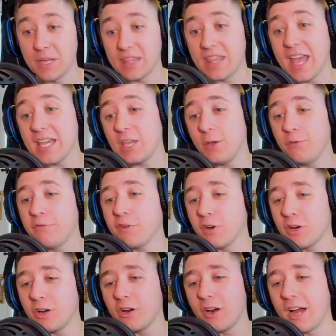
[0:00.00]
thank you
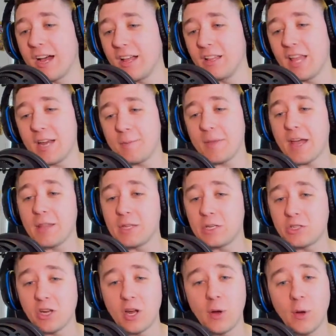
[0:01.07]
for letting me on the
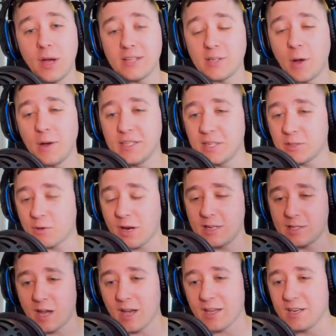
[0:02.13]
show. As always, it's great
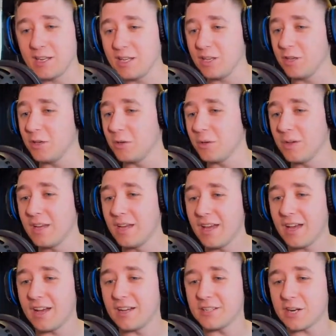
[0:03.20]
talking to you.
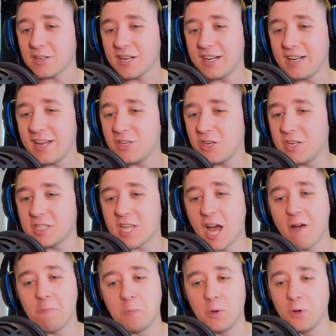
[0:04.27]
Dark Knight Nations,
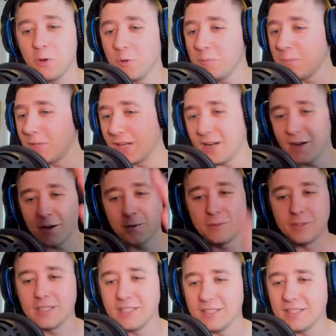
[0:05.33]
Comic Boom,
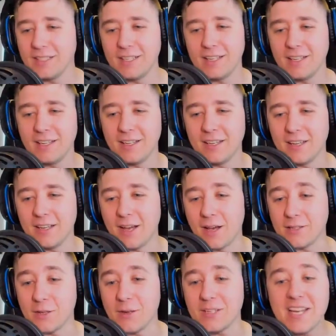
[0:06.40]

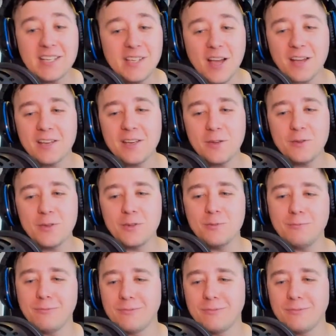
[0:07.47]
it's always nice talking to you too.